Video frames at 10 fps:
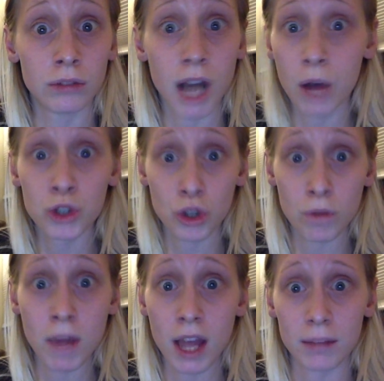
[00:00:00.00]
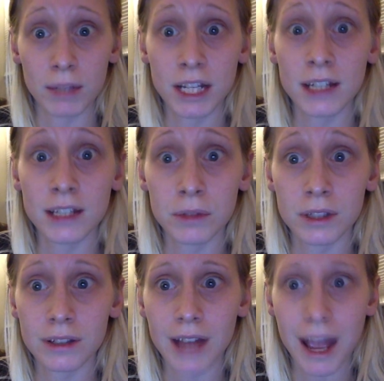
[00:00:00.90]
I was so mad because it
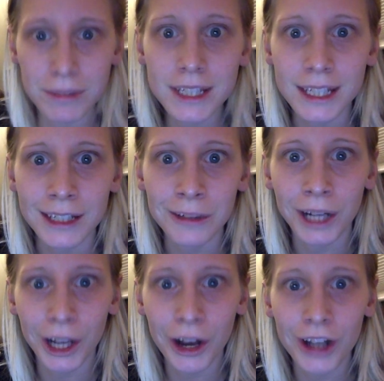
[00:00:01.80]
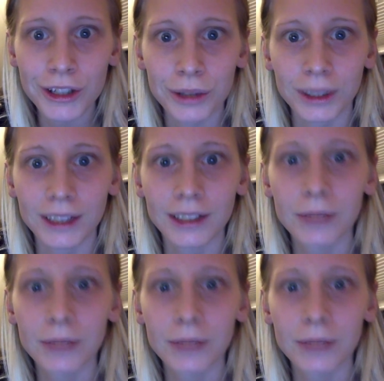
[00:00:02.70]
was empty when I got to it.